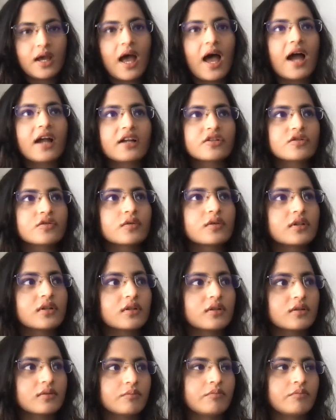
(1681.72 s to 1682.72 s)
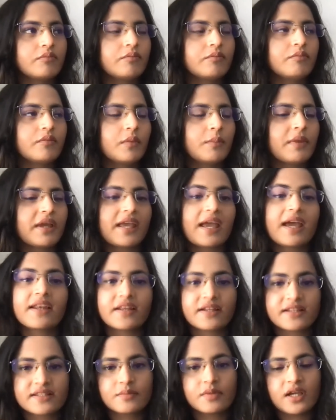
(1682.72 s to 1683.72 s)
actual
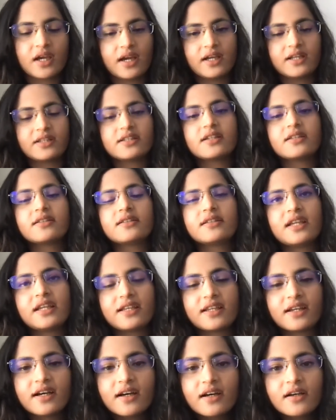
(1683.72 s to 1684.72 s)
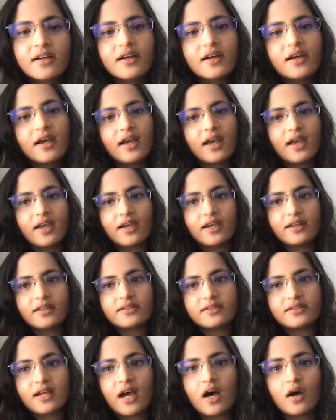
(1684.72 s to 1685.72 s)
mechanics behind data
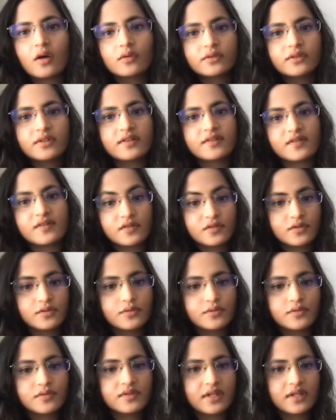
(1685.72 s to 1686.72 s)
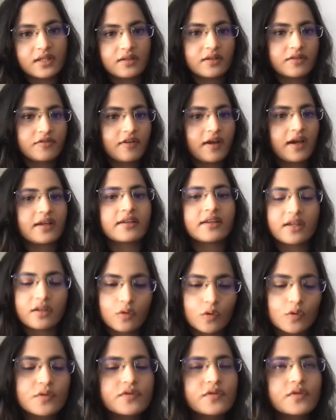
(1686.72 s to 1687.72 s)
and how this is used, and if I can
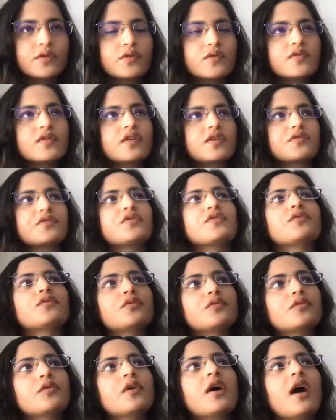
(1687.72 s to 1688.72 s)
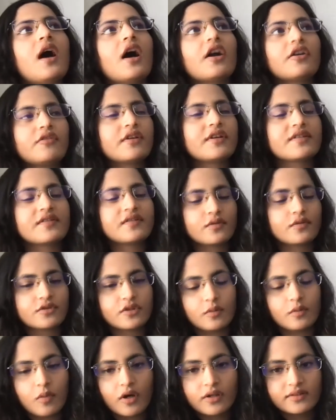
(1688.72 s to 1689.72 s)
also use it to address
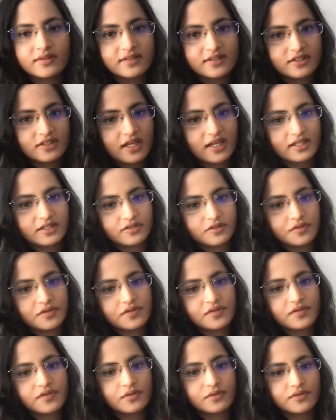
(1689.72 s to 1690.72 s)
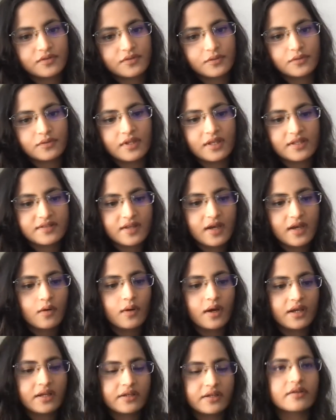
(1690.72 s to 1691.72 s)
social policy challenges. So that's how
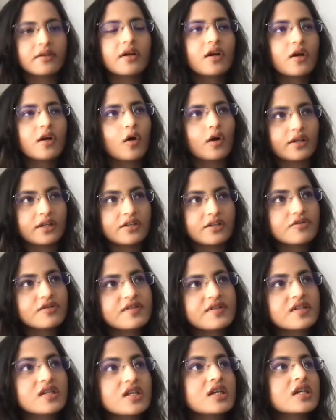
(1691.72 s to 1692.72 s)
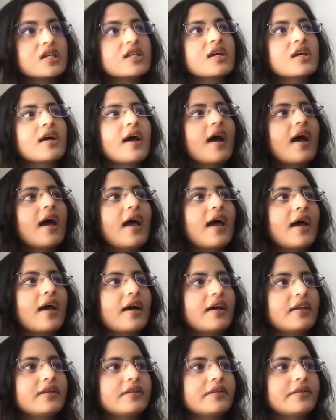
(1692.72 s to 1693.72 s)
I got interested.
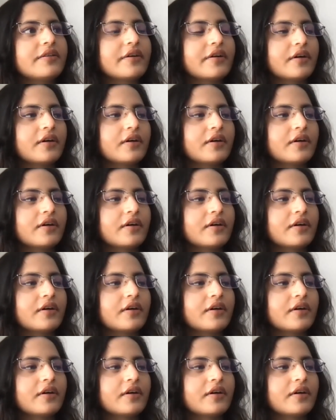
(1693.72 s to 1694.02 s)
And